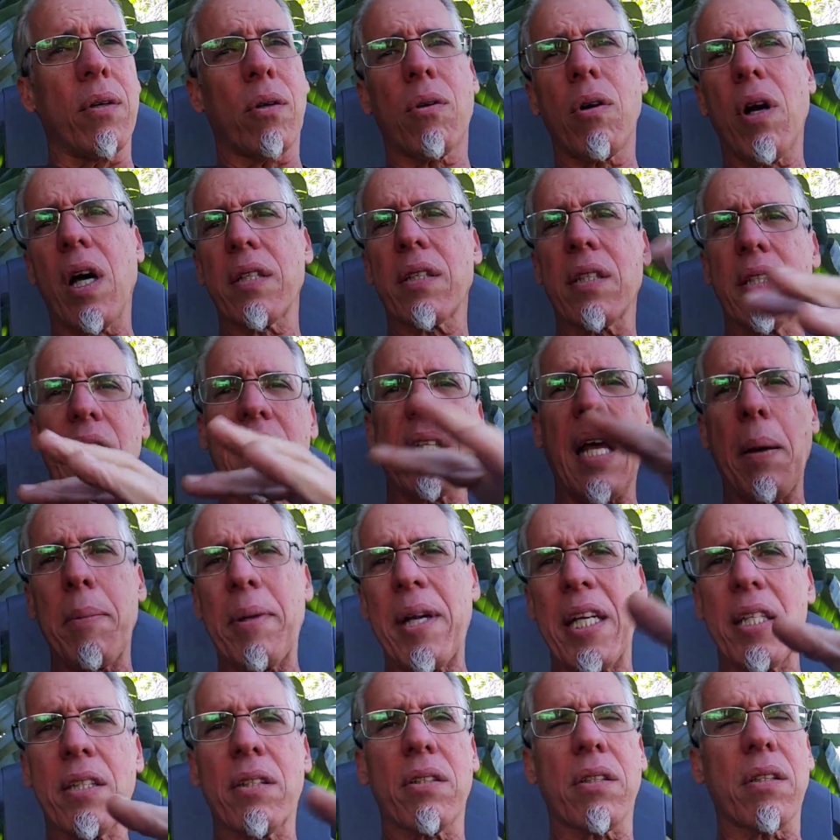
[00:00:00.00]
Cross
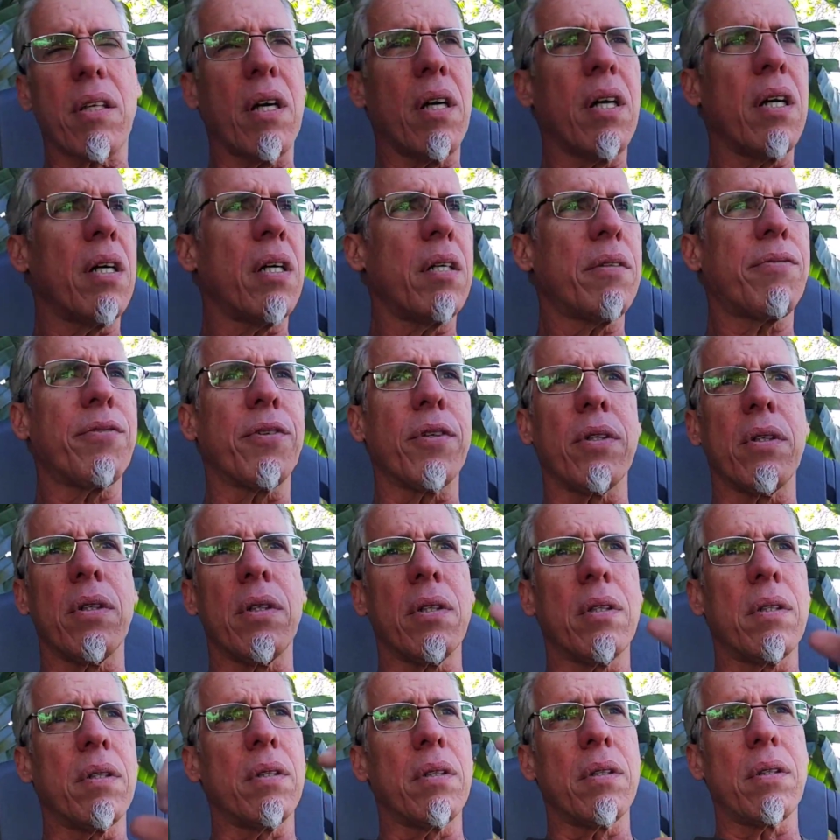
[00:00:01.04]
contaminate stuff
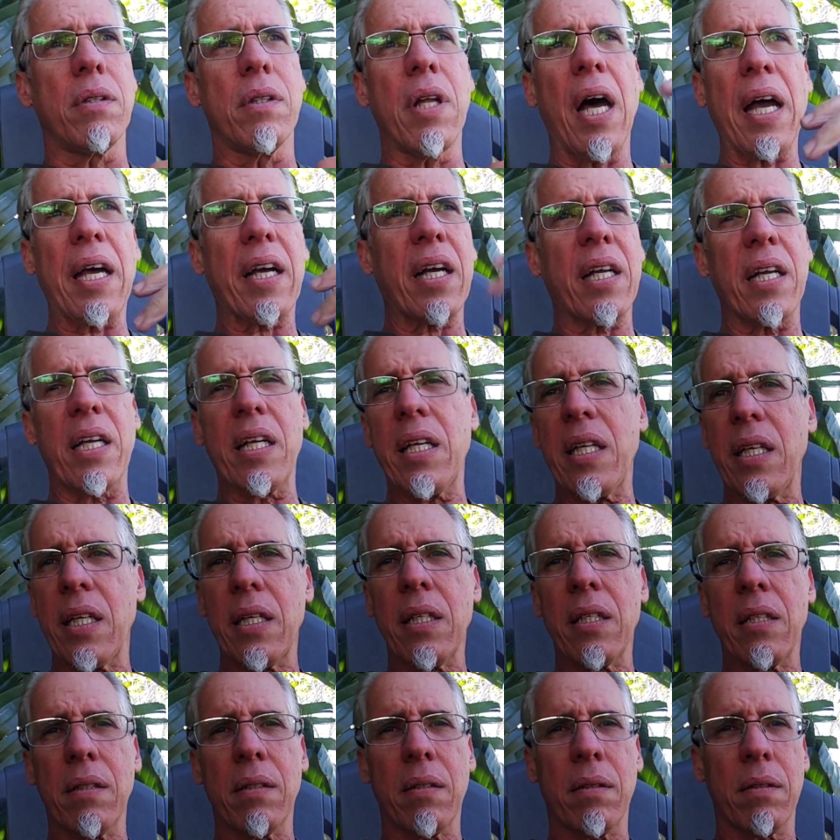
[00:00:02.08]
or not
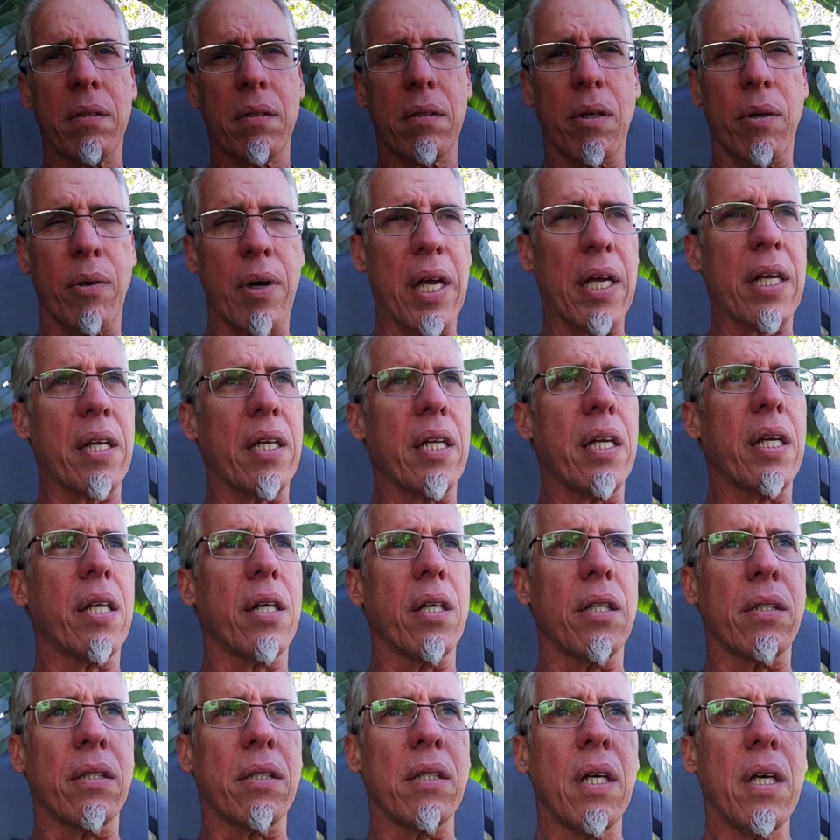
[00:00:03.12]
clean correctly
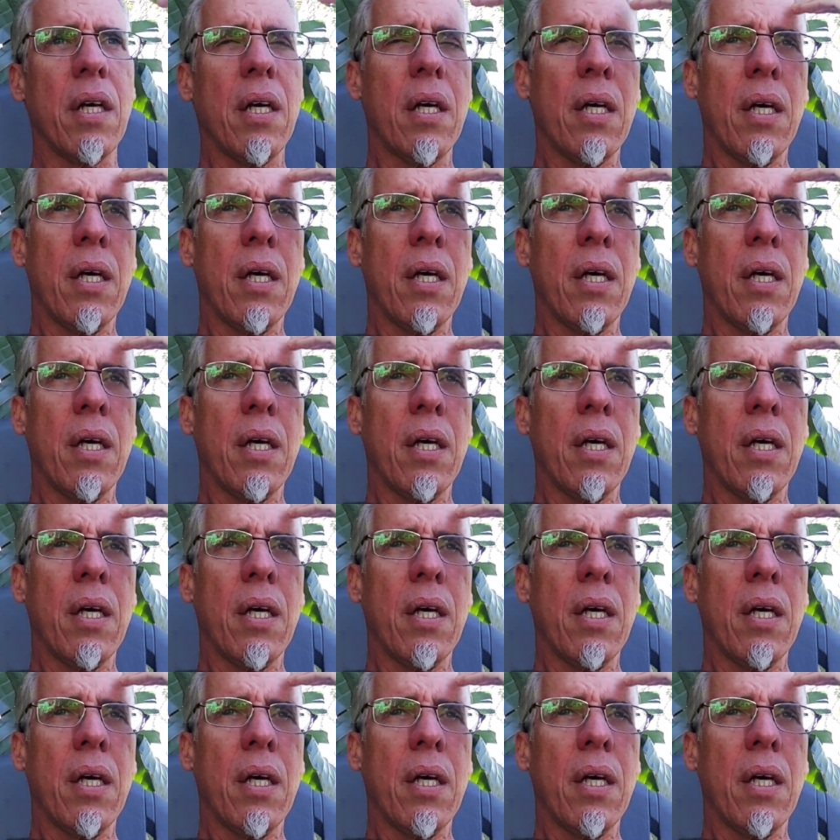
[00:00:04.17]
because